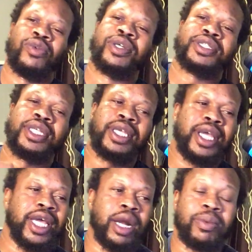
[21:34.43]
Once
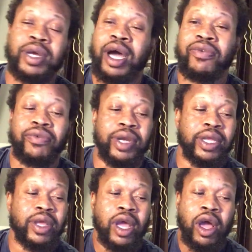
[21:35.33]
again, I'm
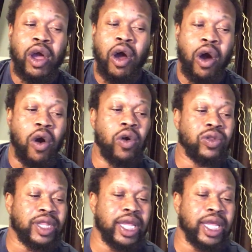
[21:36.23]
covering all